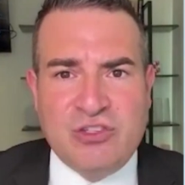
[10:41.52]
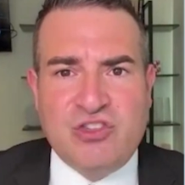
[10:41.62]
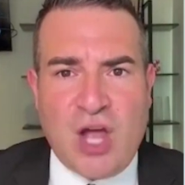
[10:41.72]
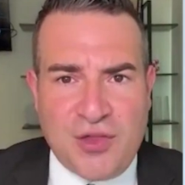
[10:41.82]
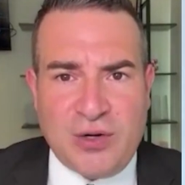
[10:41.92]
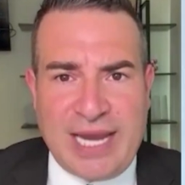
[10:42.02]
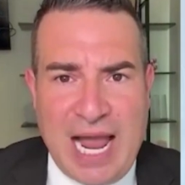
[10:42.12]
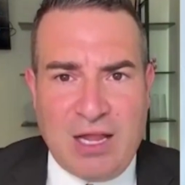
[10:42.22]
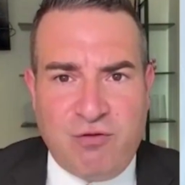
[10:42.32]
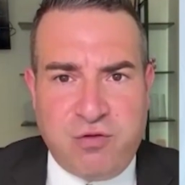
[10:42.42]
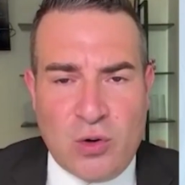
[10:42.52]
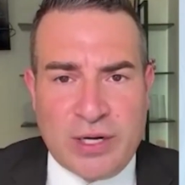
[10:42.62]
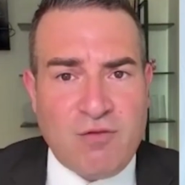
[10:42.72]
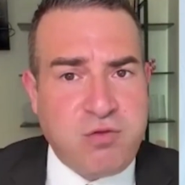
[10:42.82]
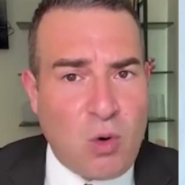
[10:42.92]
in Southern
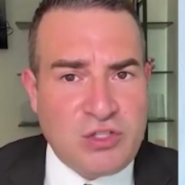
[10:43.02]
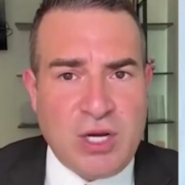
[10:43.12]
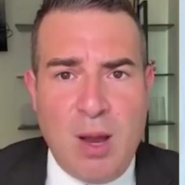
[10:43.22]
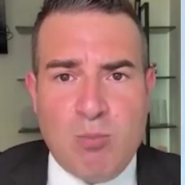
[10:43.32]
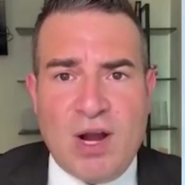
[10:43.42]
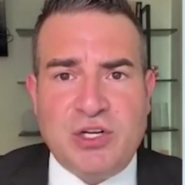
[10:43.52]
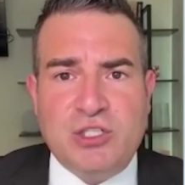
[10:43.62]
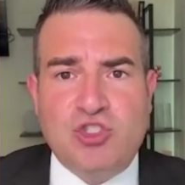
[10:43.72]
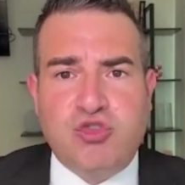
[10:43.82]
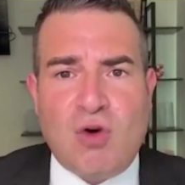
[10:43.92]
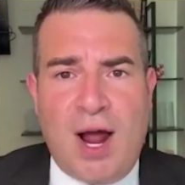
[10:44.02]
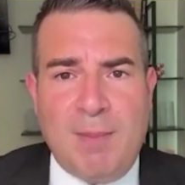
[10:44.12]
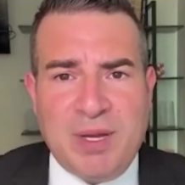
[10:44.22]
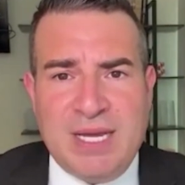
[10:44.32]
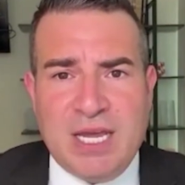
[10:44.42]
California. Of course, President
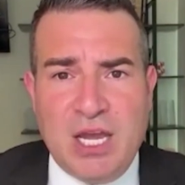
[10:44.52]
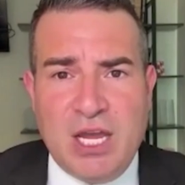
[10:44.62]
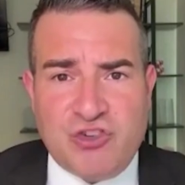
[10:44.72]
Trump